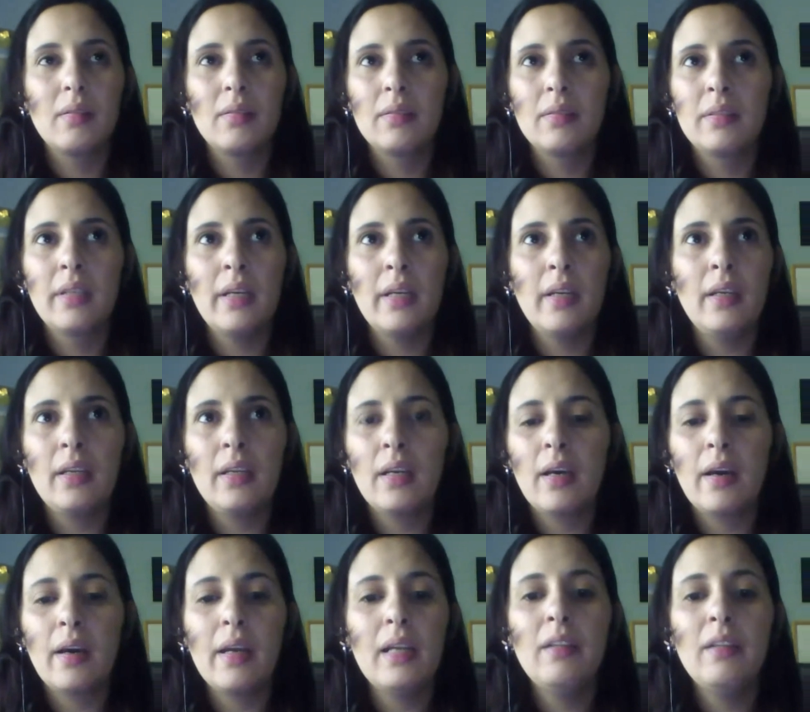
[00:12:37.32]
they
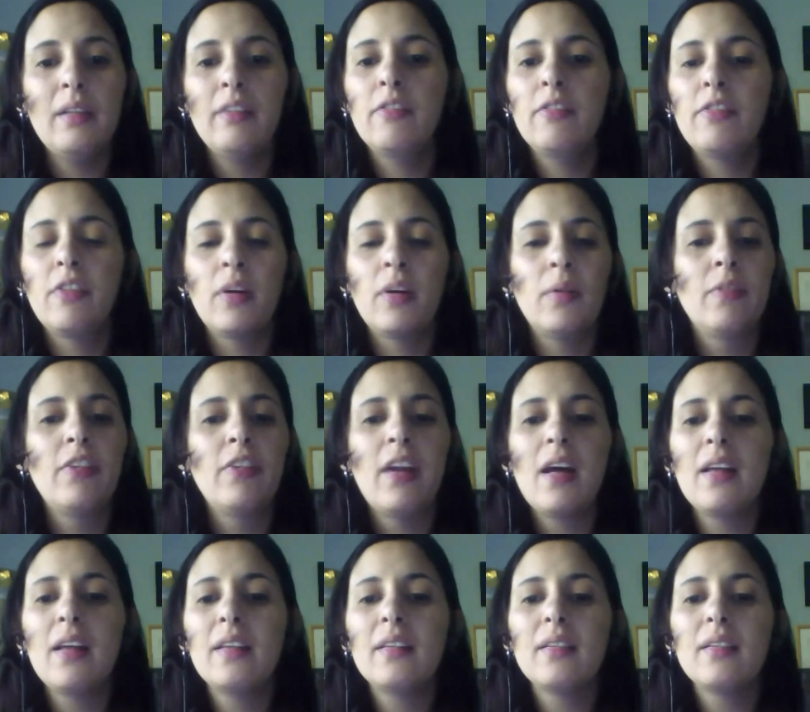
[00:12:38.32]
hailing from
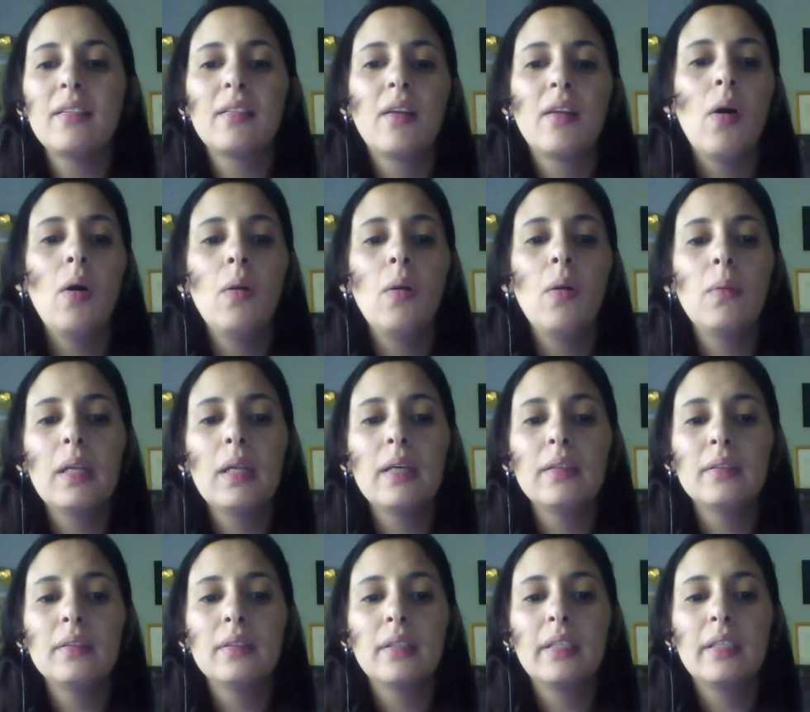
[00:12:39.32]
France,
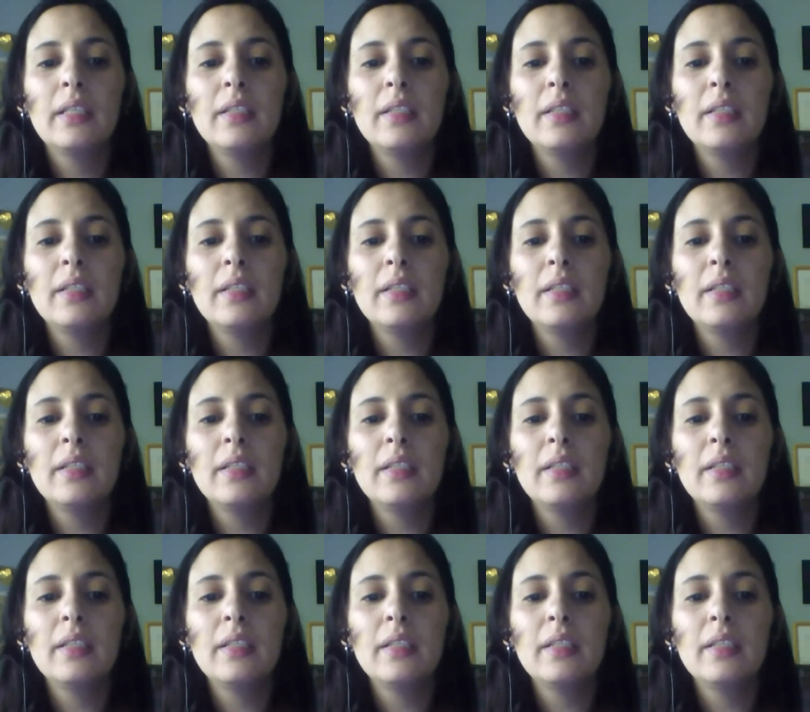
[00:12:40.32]
Holland,